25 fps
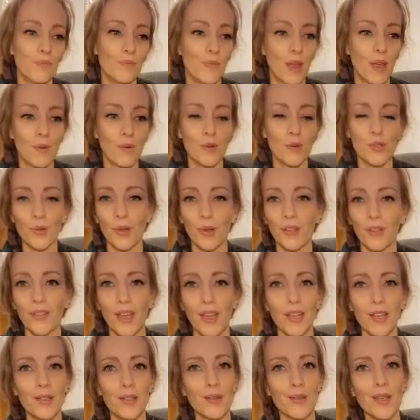They were doing
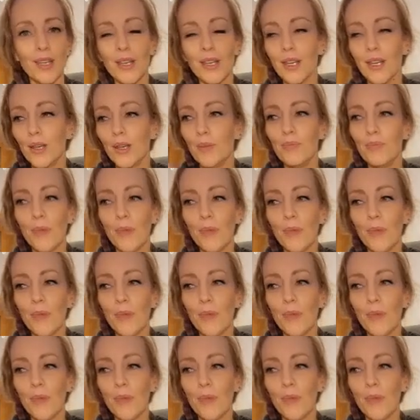I
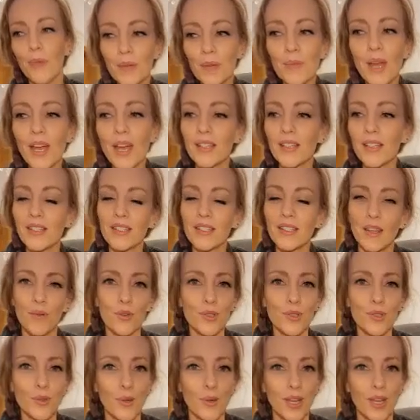had pain meds. They
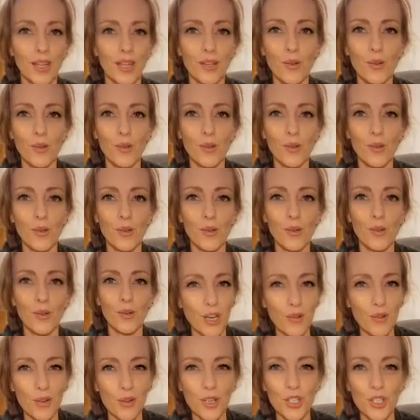were doing cortisone
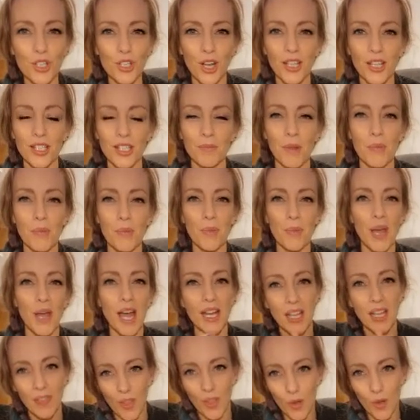steroid shots in my
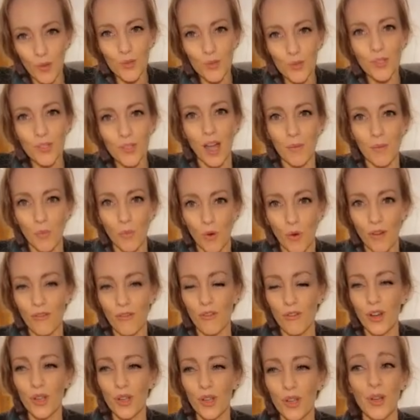back, and those got more
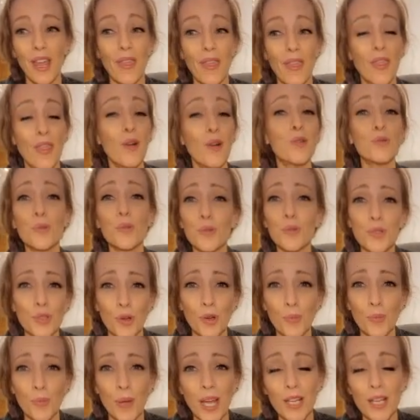frequent, and those were
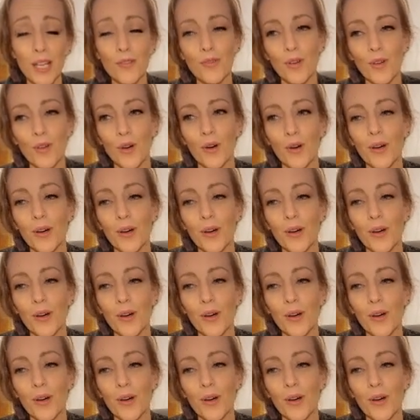so painful.